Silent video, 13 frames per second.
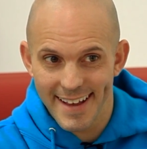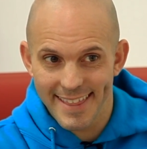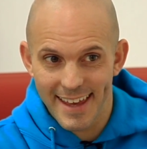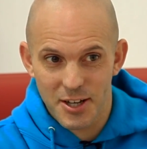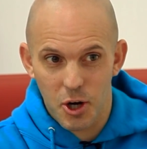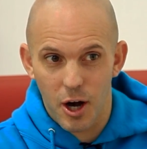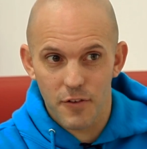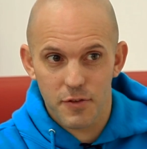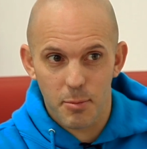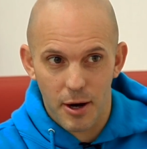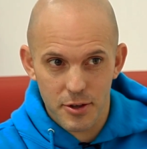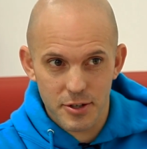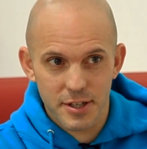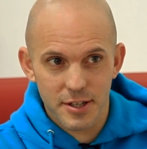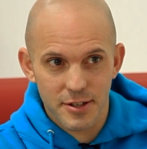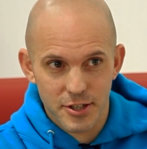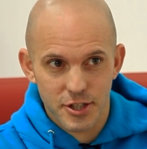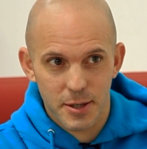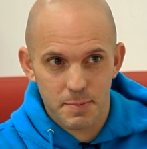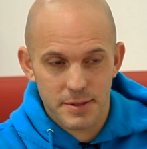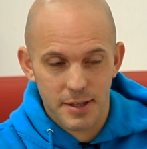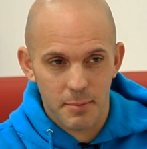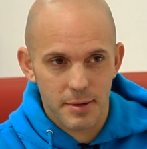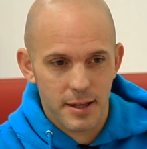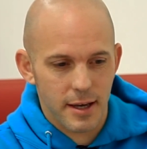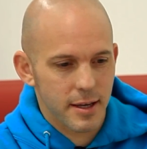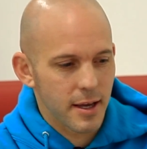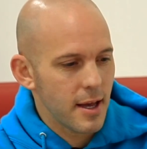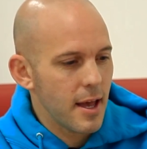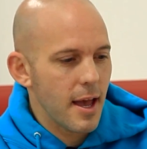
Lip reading: They'd call from other dealerships and be like,